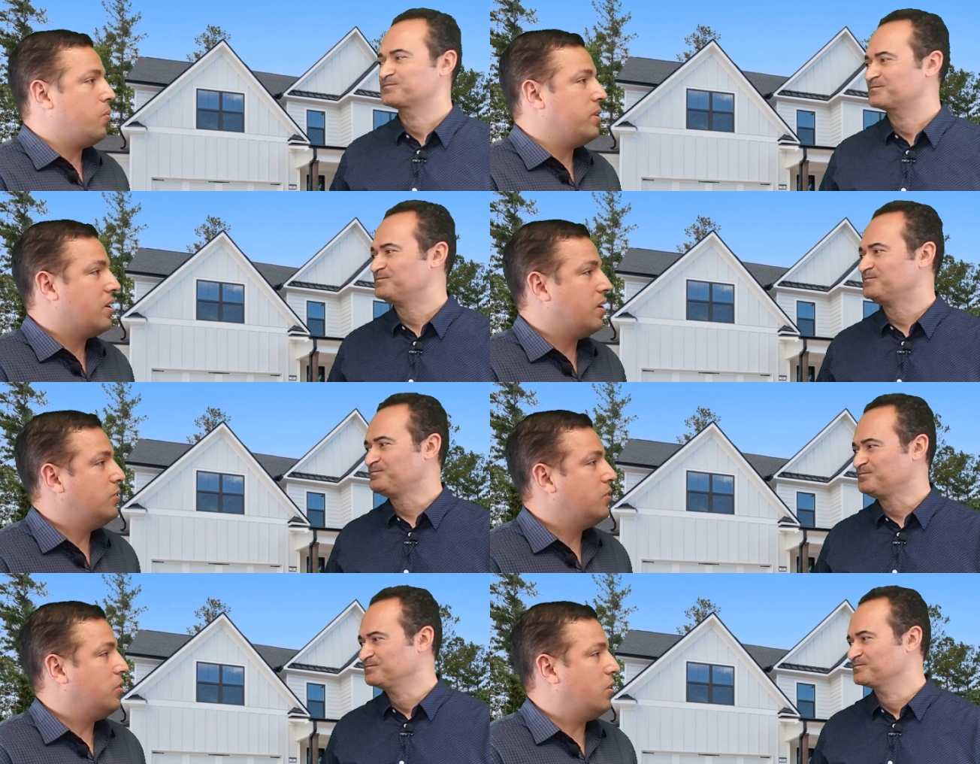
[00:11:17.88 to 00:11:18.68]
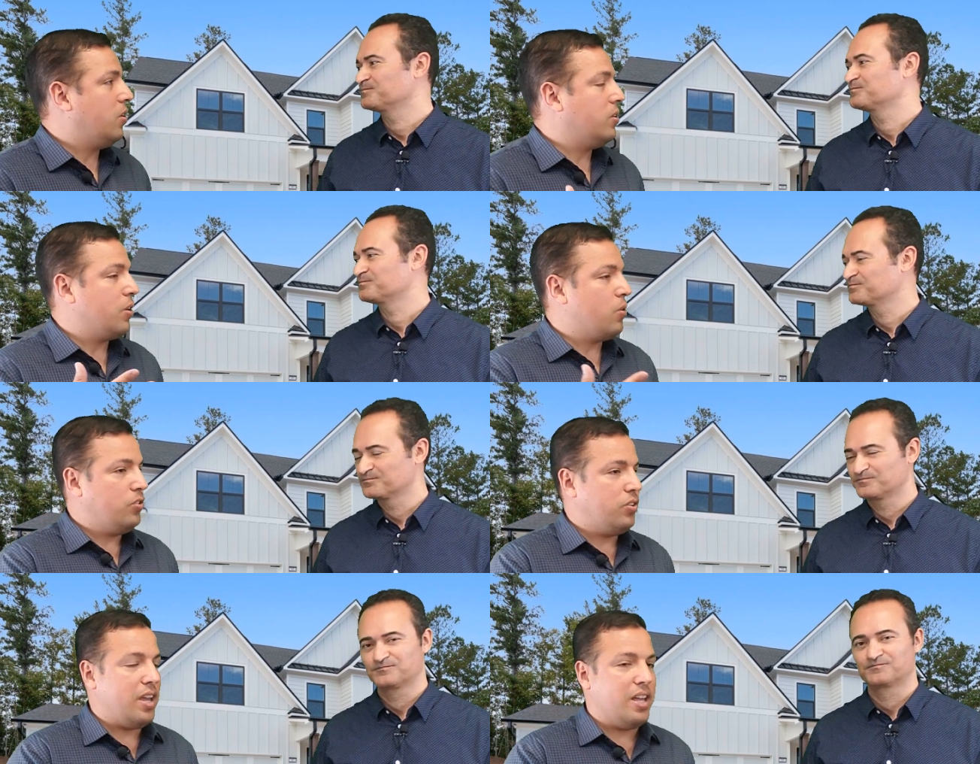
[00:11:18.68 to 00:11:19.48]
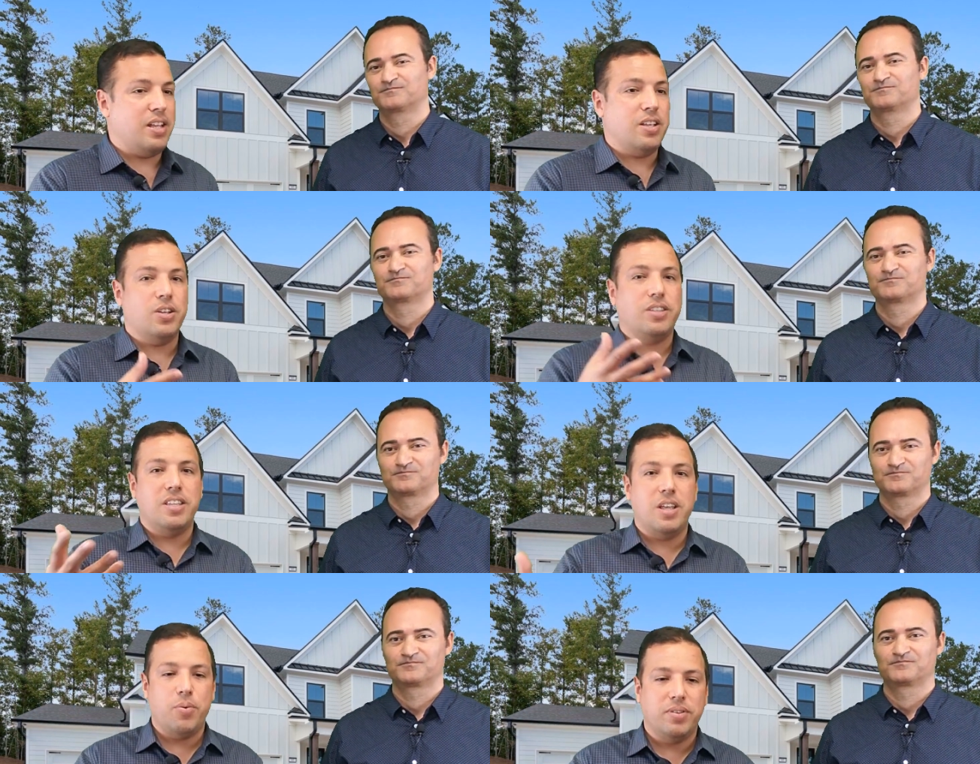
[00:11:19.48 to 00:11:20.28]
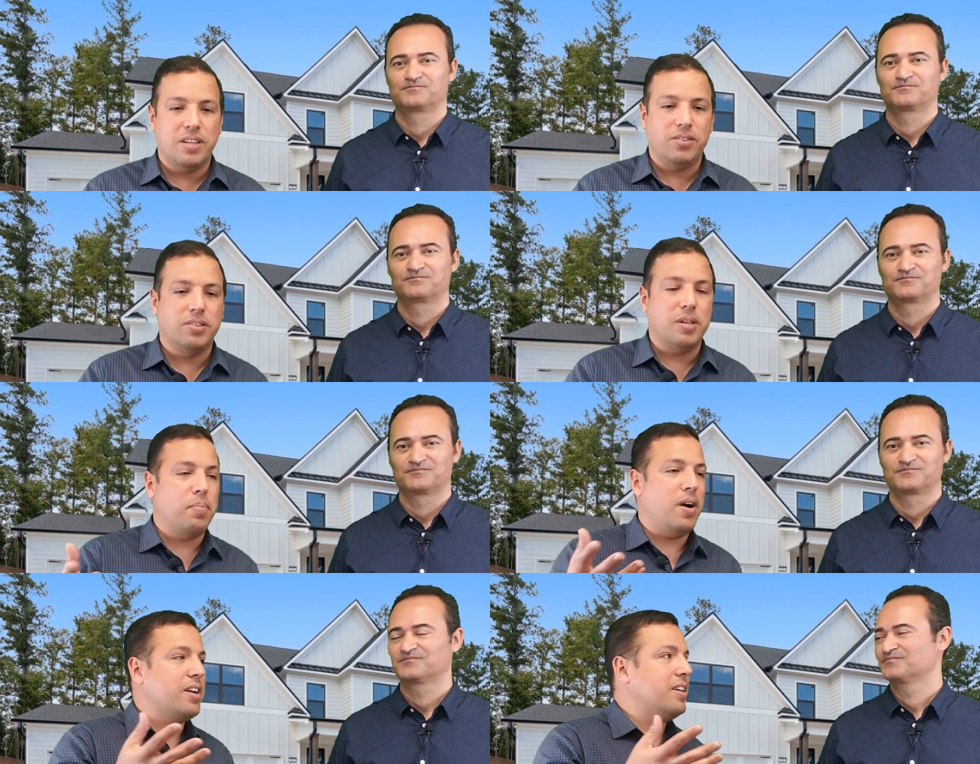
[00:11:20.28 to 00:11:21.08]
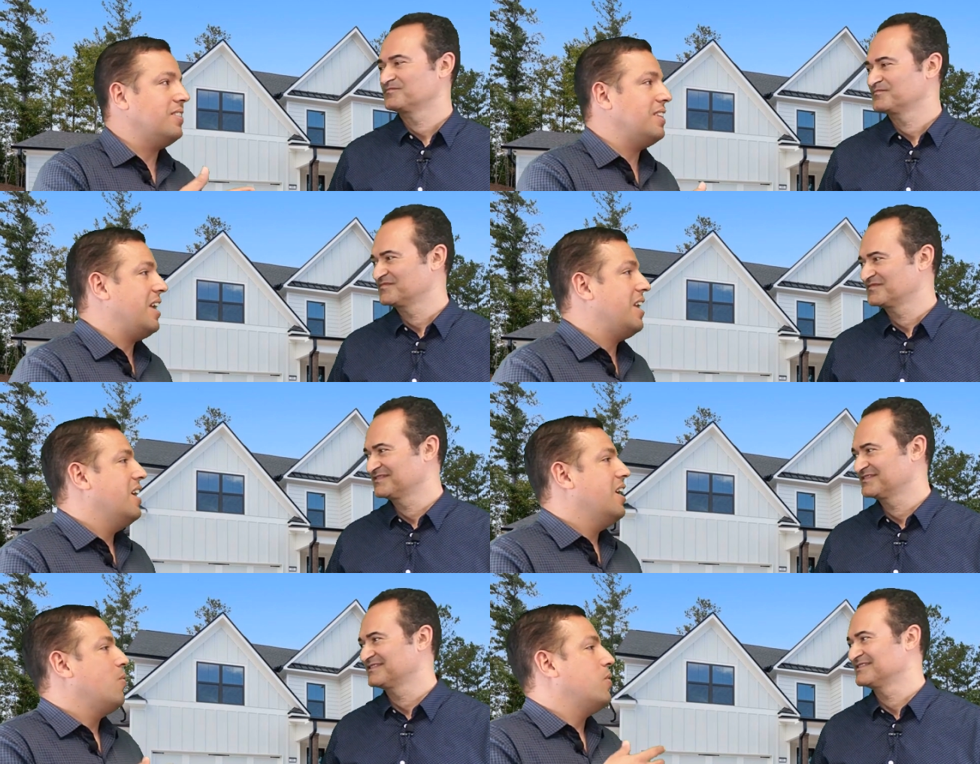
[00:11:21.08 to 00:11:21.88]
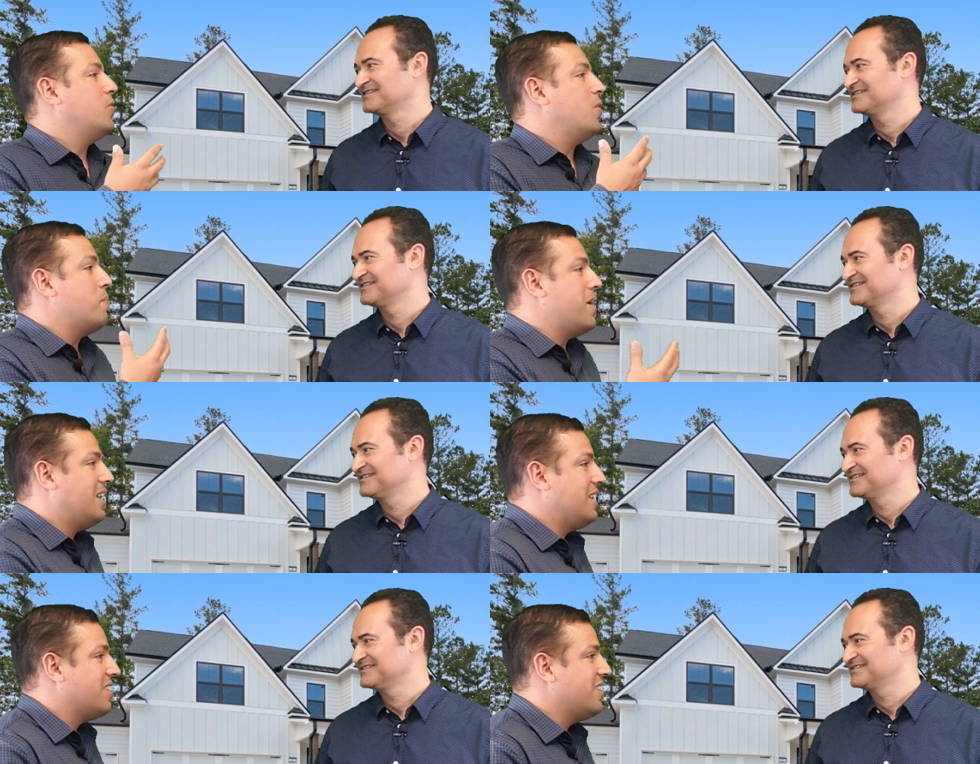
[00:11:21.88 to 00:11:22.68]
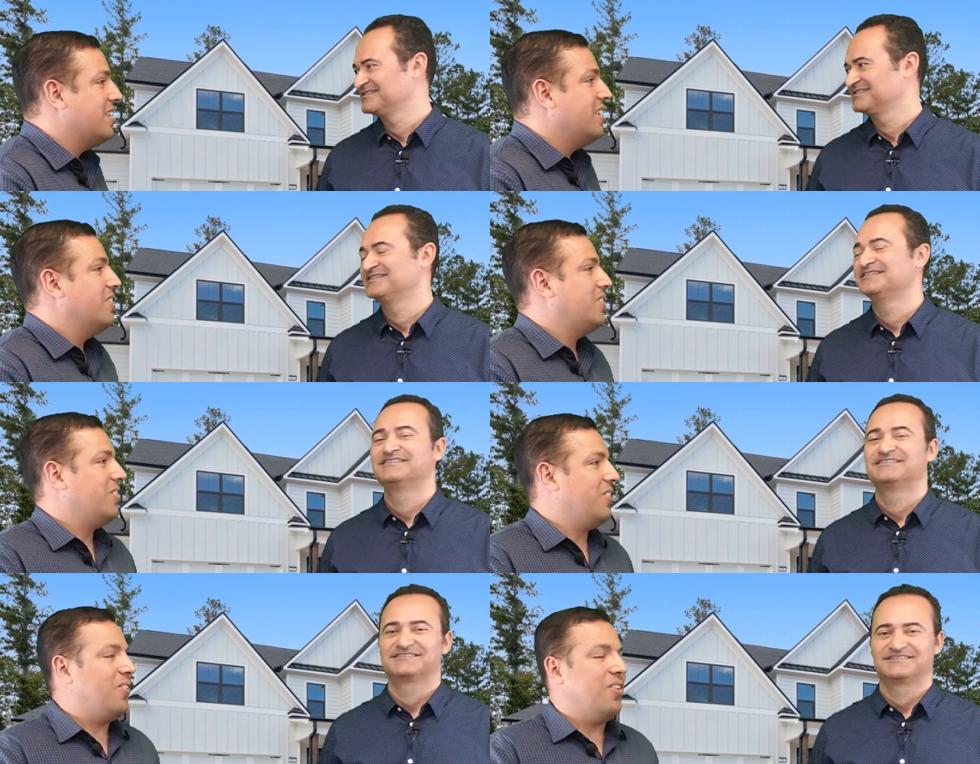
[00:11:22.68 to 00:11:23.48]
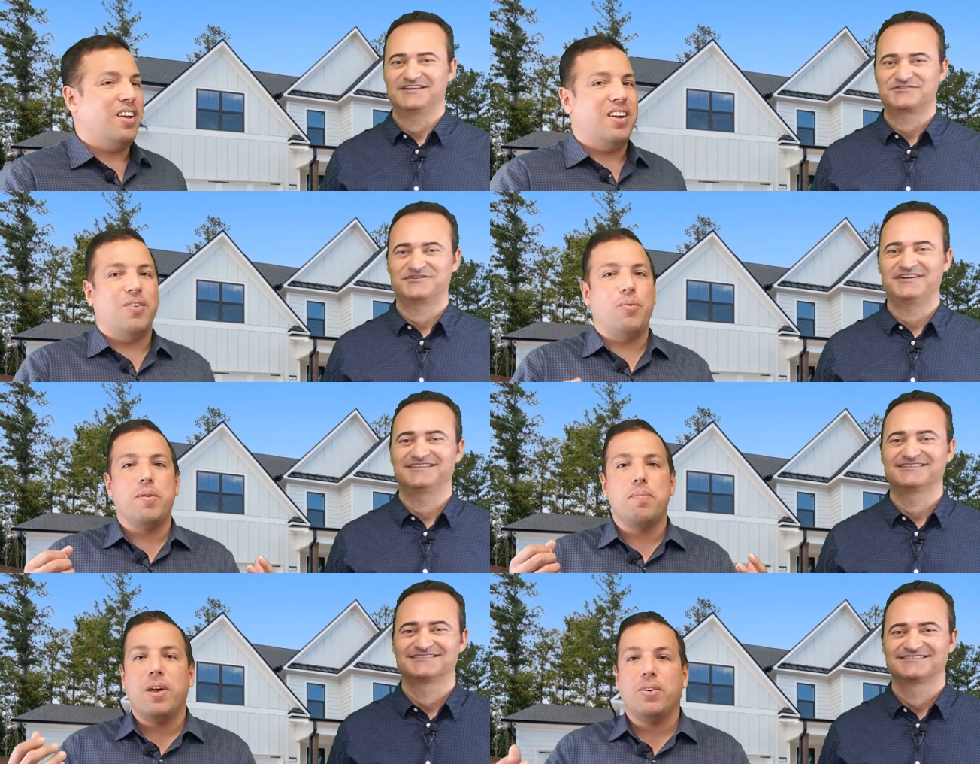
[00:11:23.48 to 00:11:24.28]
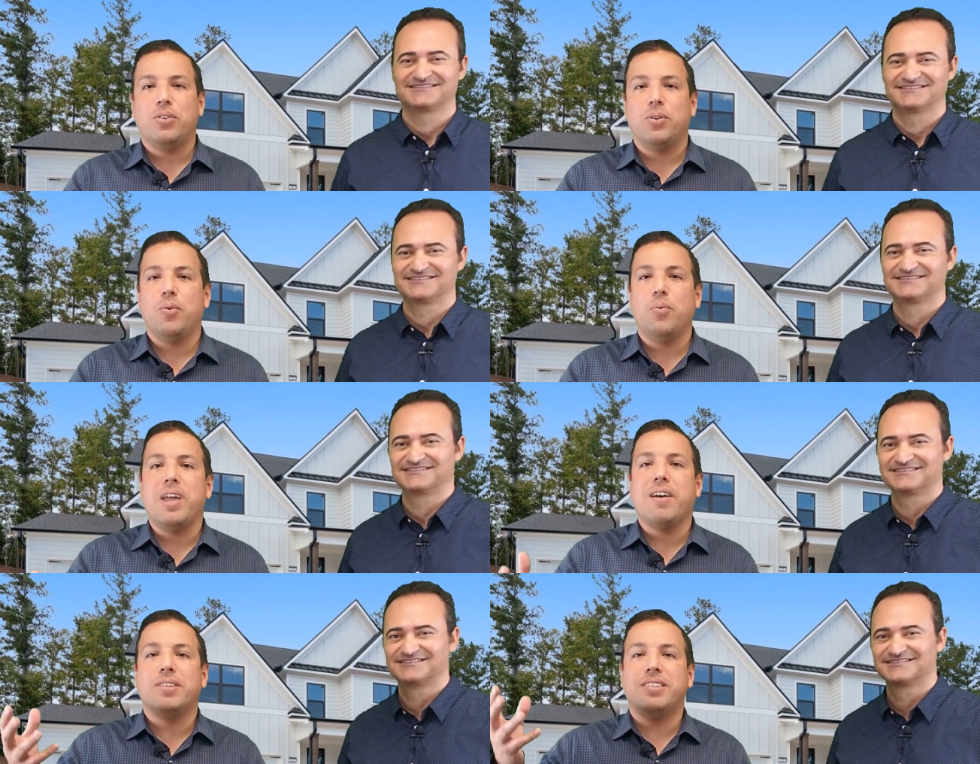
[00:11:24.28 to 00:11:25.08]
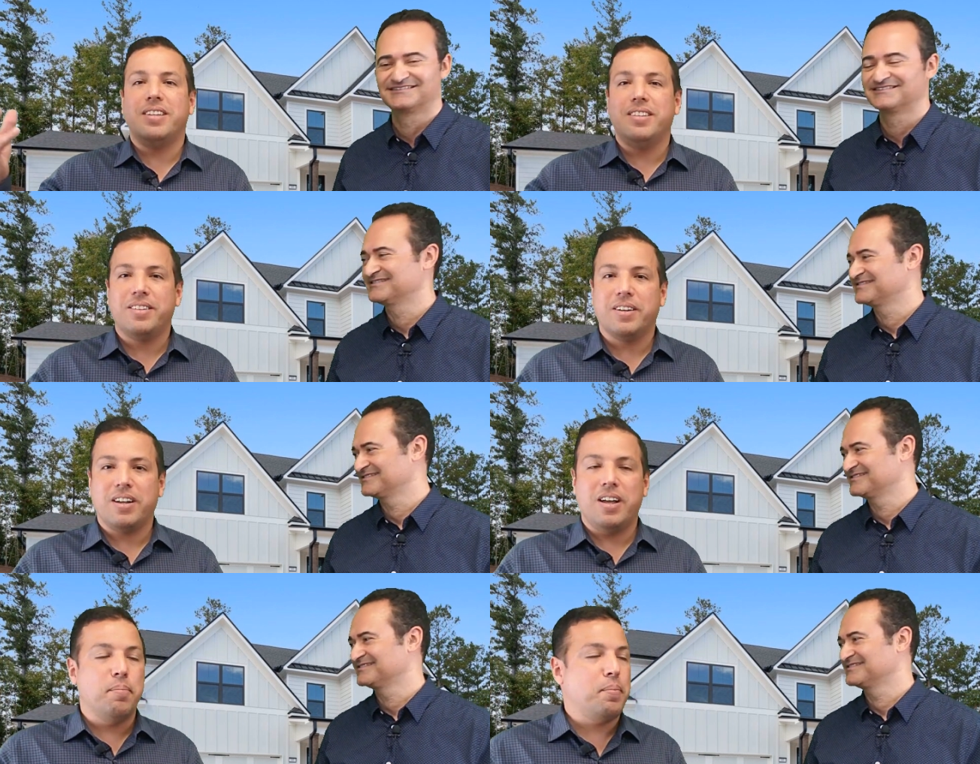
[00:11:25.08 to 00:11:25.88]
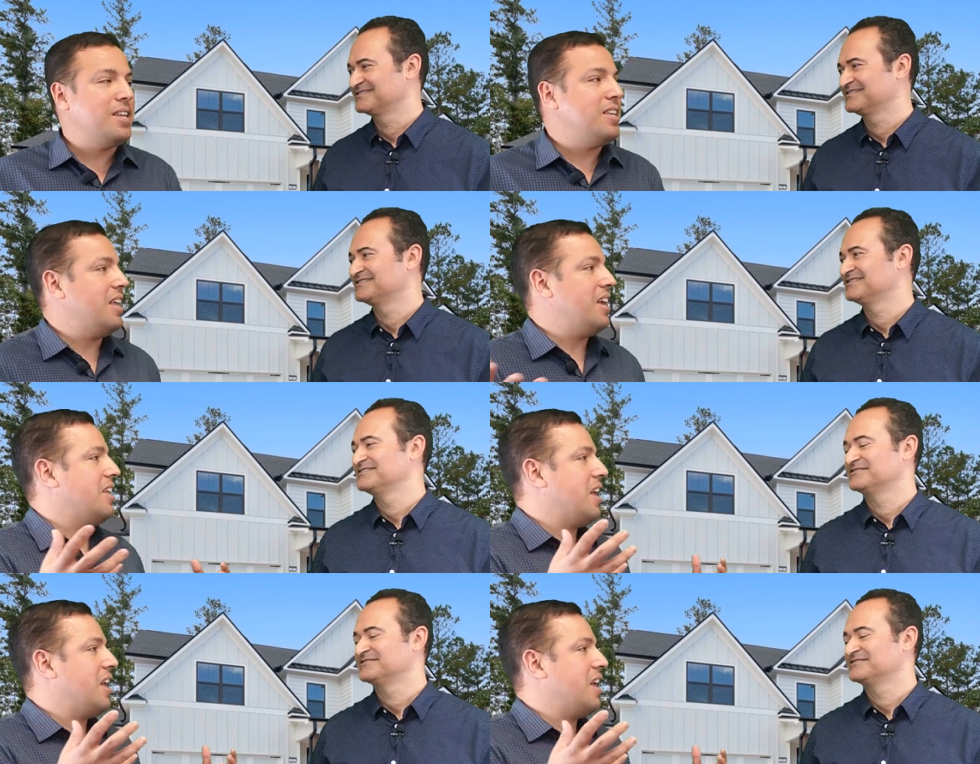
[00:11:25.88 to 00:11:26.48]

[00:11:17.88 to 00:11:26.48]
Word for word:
Speaker 1: when it comes to the negotiating, another thing that we set us apart is that we do a mailing too. That's right. We mail to, we have a sister company that